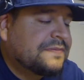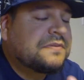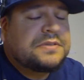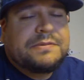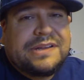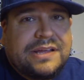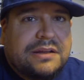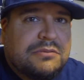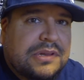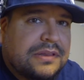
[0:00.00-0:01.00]
full speed
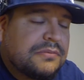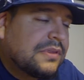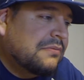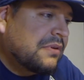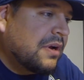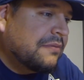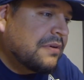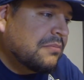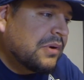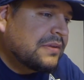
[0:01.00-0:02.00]
ahead with the
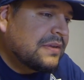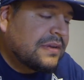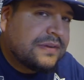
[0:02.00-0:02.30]
recovery, but